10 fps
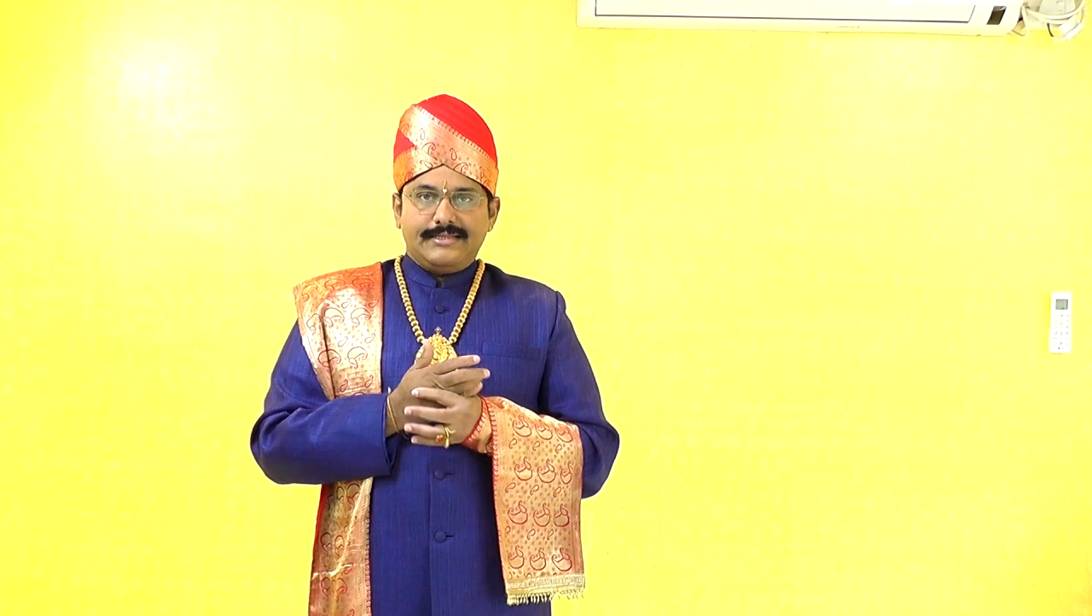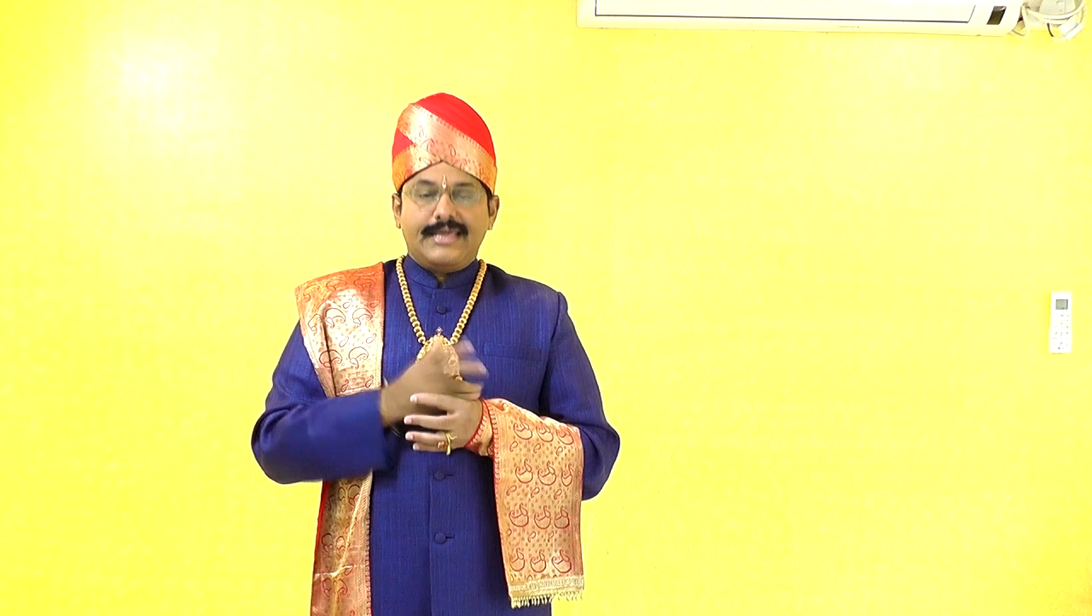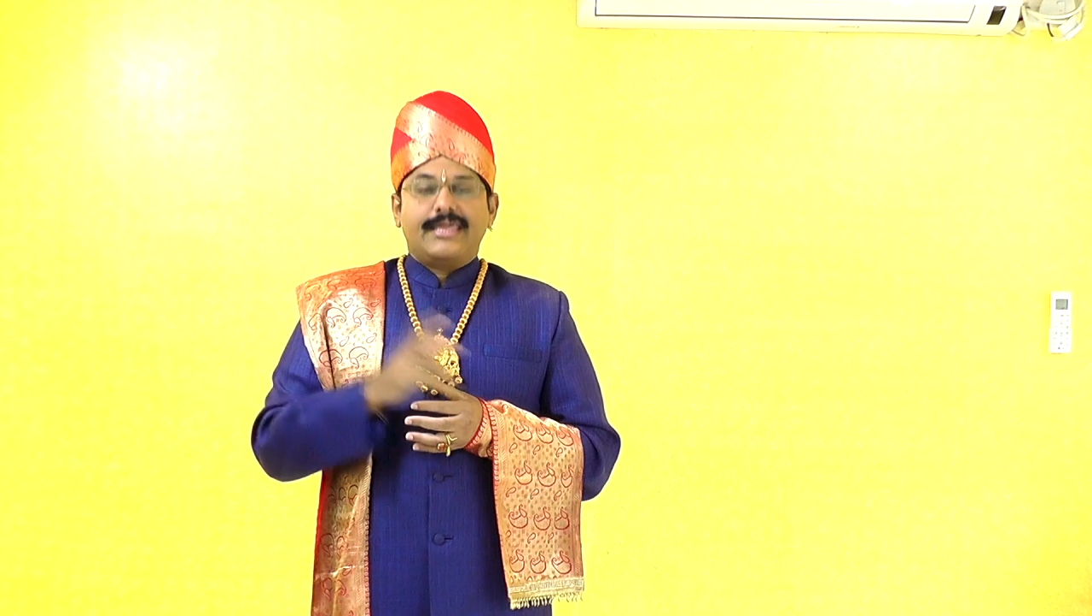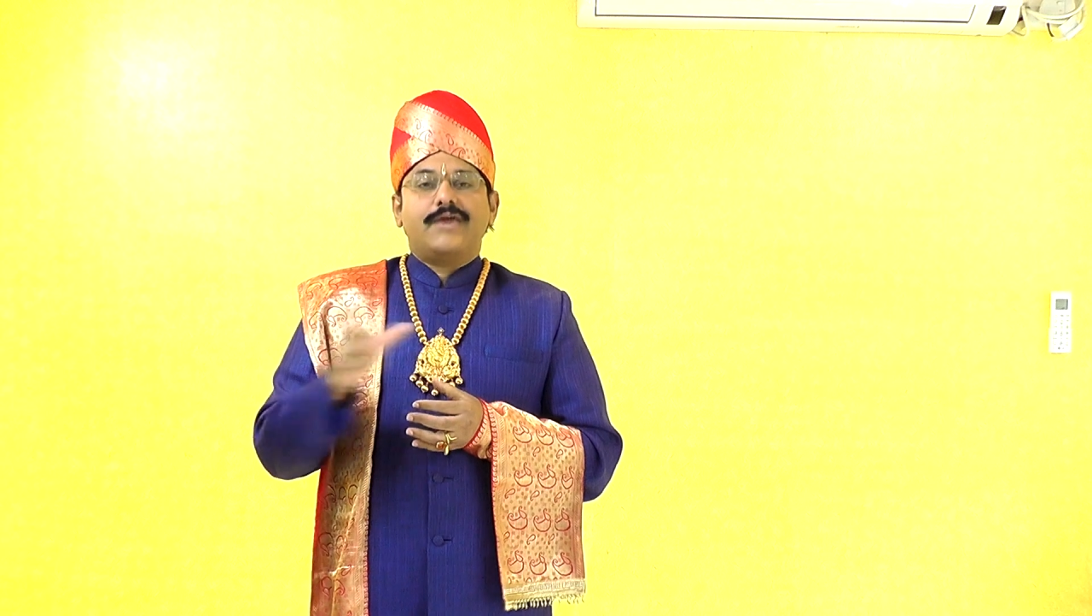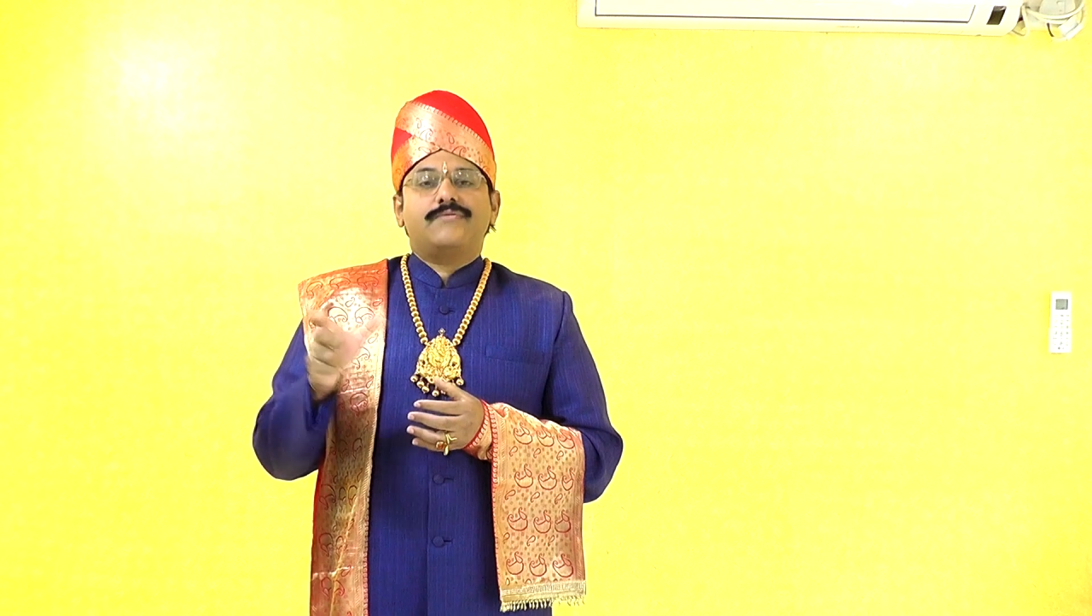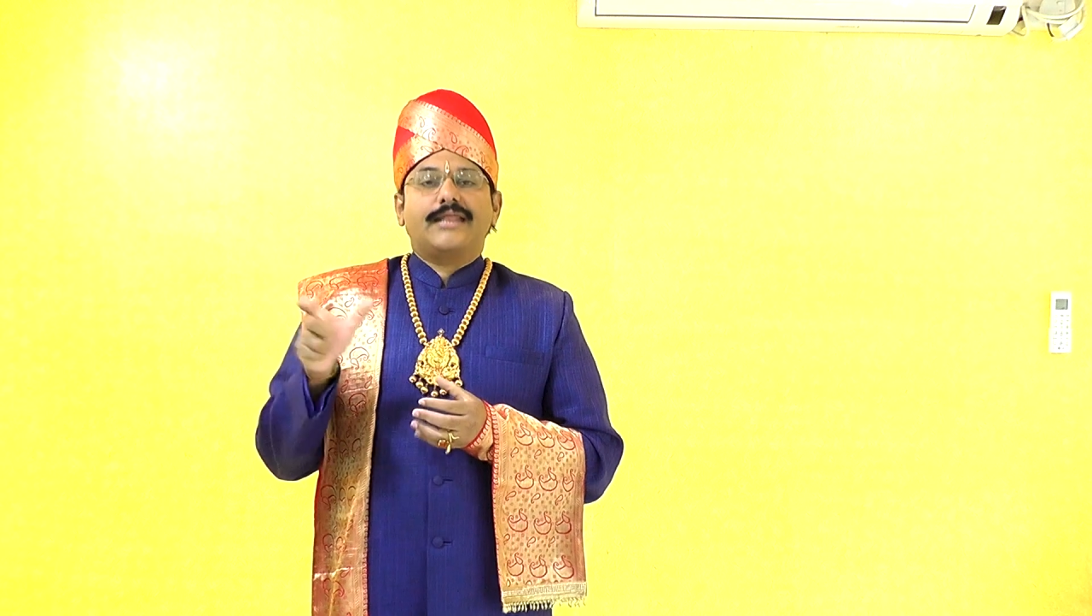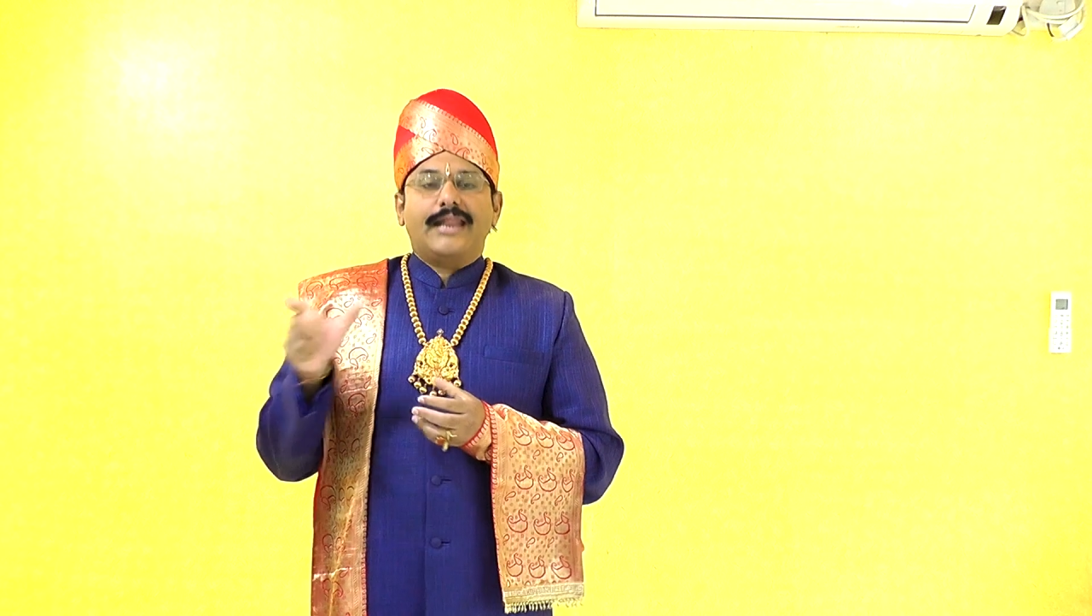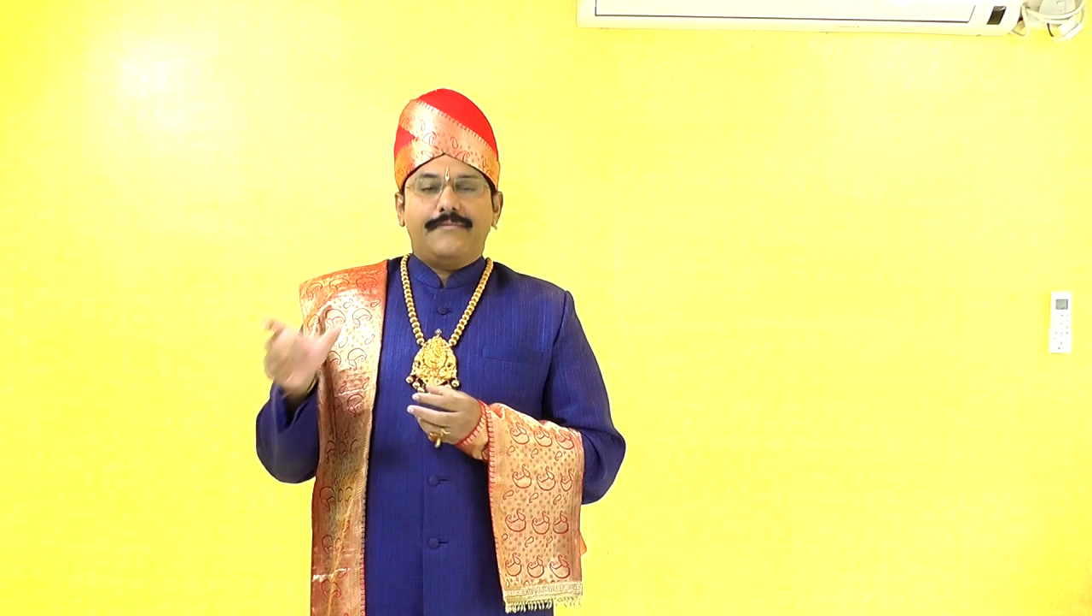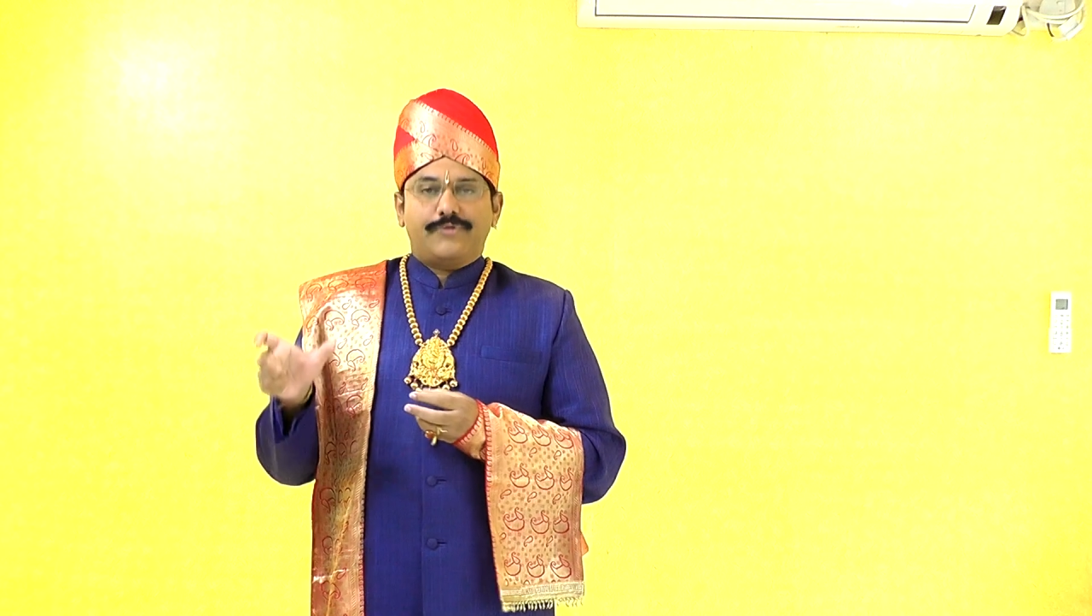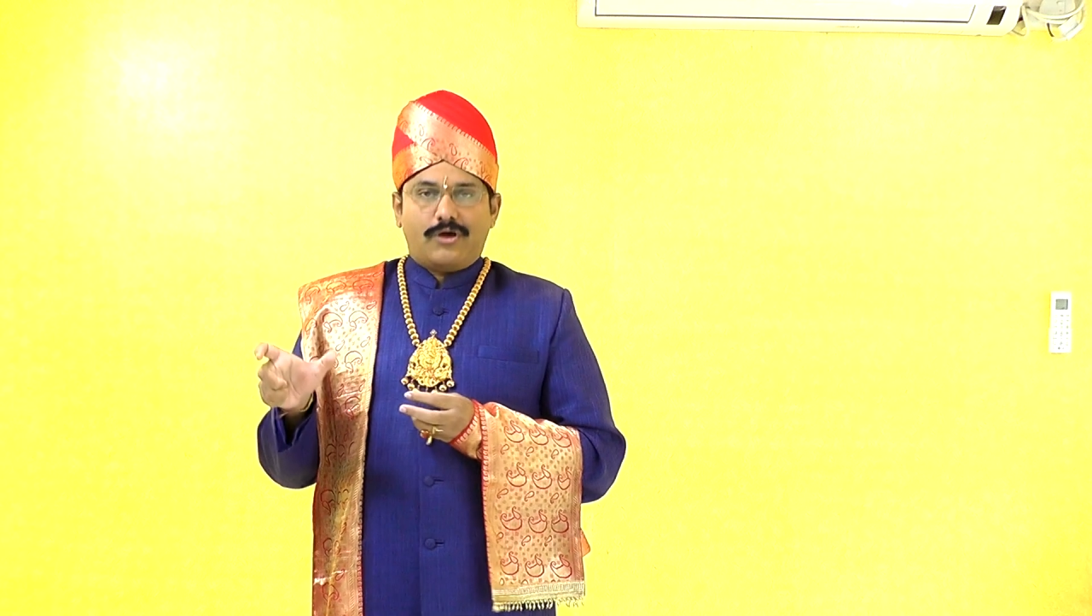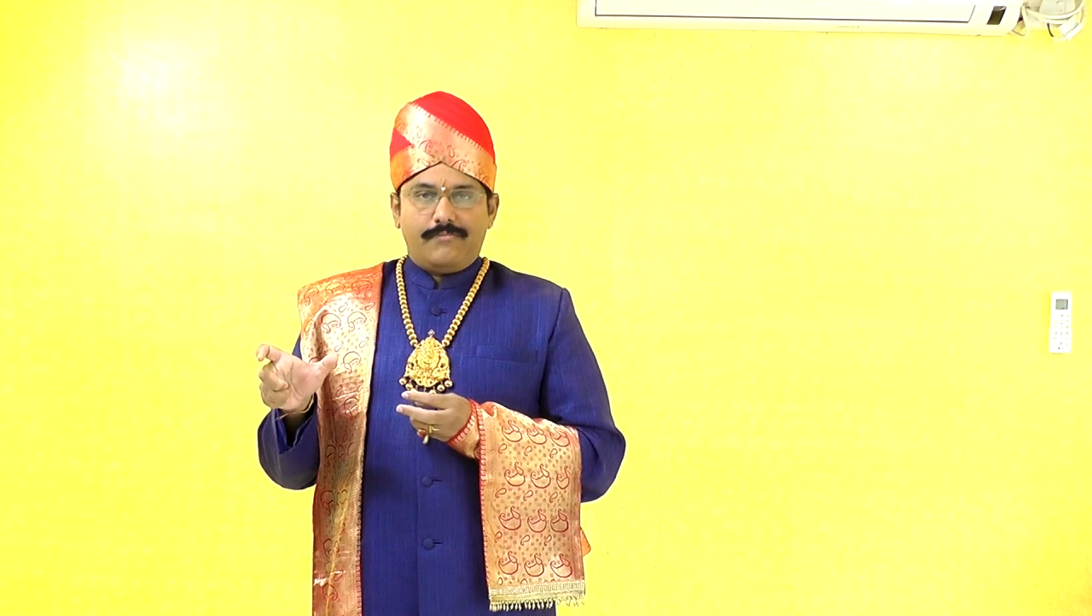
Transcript: they gave the name